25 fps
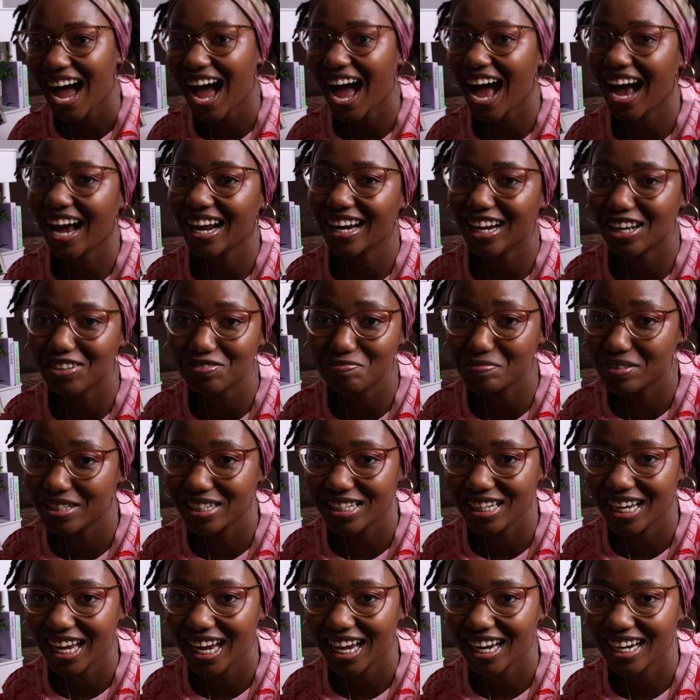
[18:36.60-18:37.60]
I love
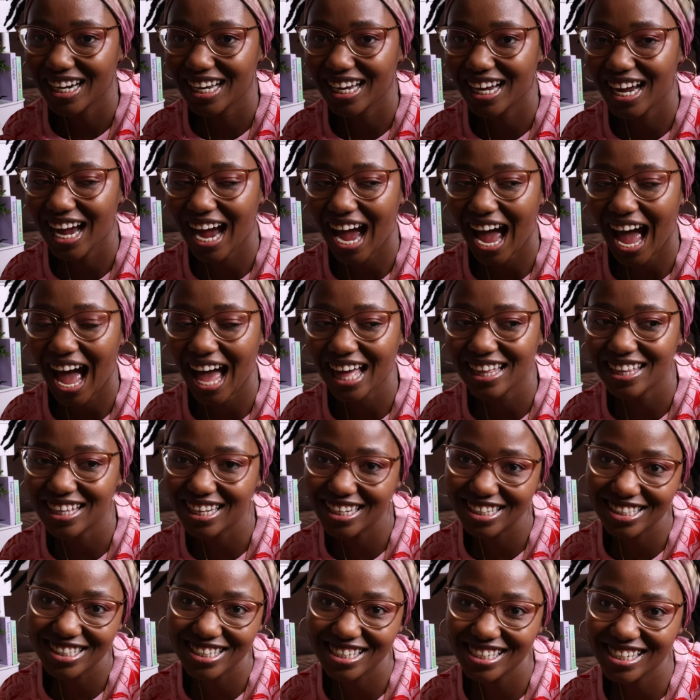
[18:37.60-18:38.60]
Mindy Kaling. I
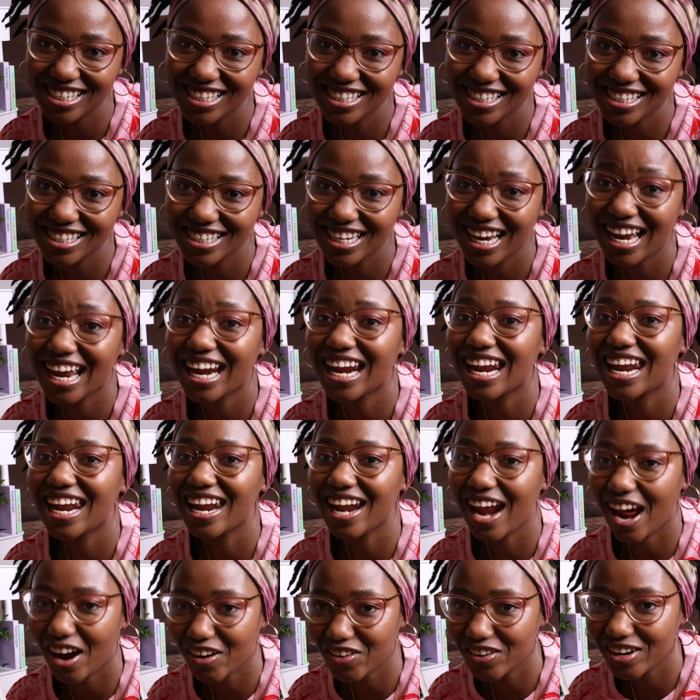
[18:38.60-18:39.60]
think she is
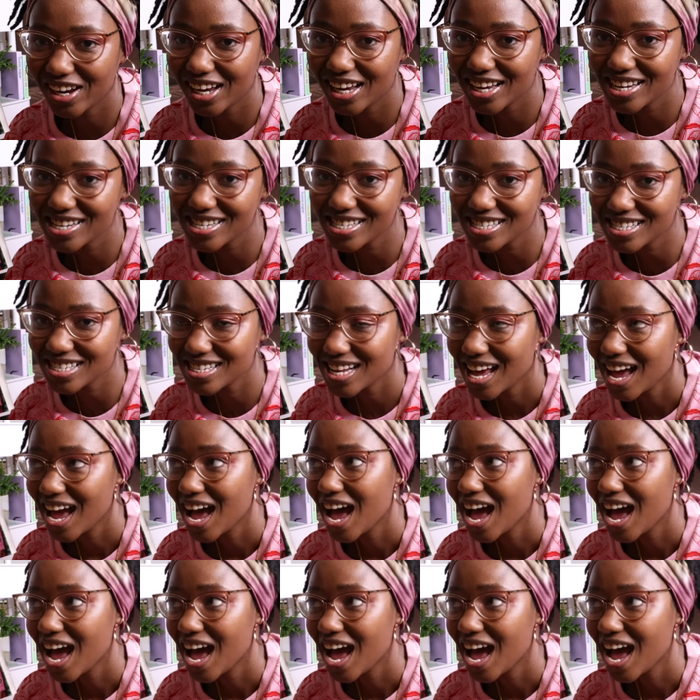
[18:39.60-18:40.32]
hilarious.